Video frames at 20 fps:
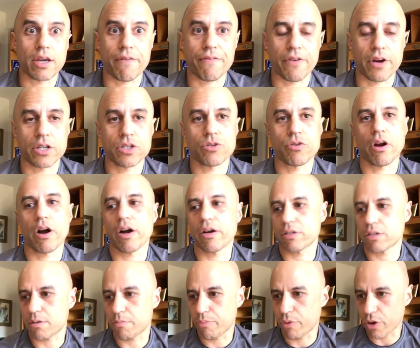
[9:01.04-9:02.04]
tough on
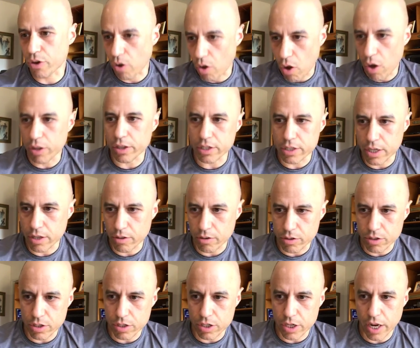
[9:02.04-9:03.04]
drugs and put all the
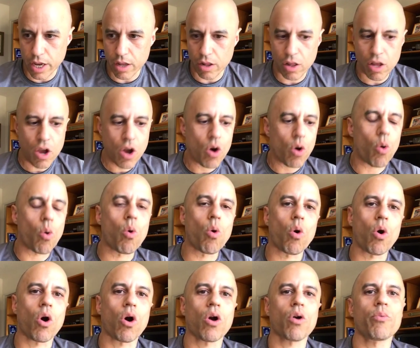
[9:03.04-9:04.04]
dealers in jail,
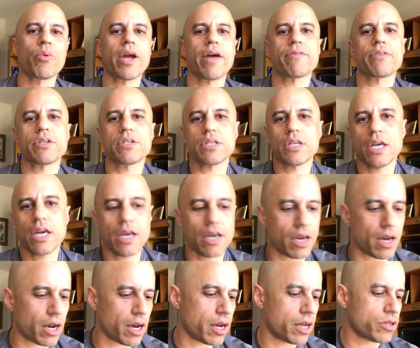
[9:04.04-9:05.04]
or we have to
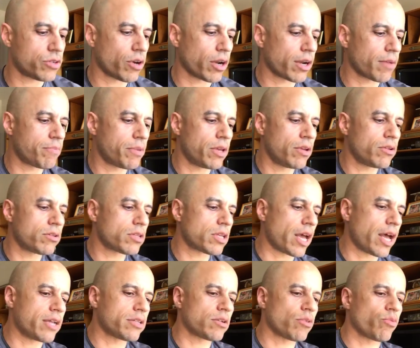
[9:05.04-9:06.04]
see drug abuse
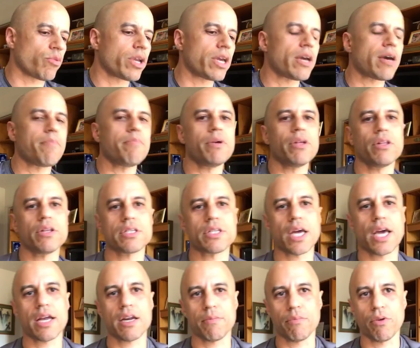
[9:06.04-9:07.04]
as a
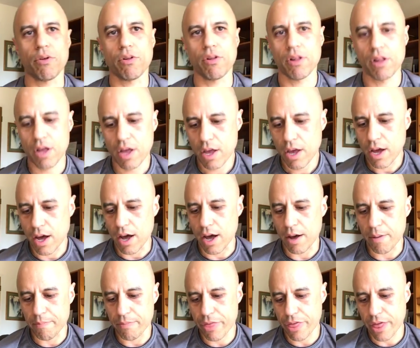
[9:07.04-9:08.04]
rehabilitatable
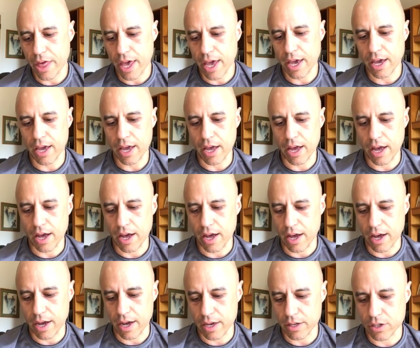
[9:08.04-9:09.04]
thing,
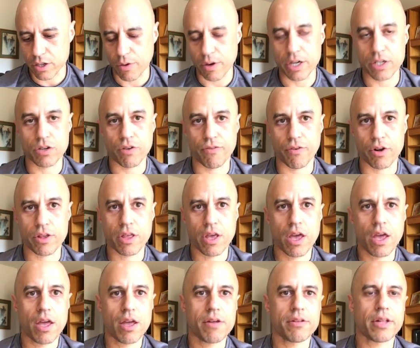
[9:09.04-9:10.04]
so on and so forth.
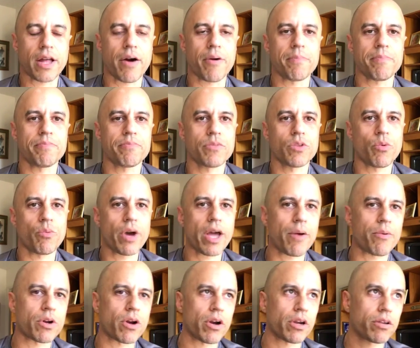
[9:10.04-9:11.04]
Now, the way I
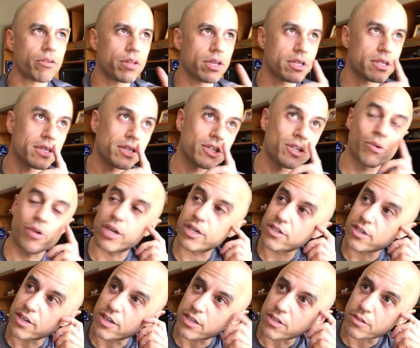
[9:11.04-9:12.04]
would argue this
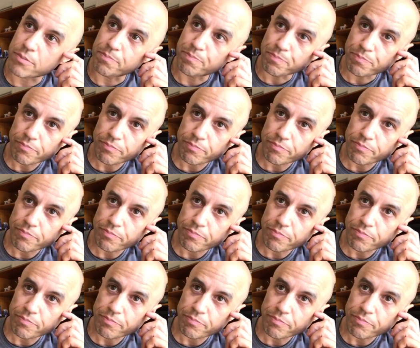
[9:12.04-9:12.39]
situation is,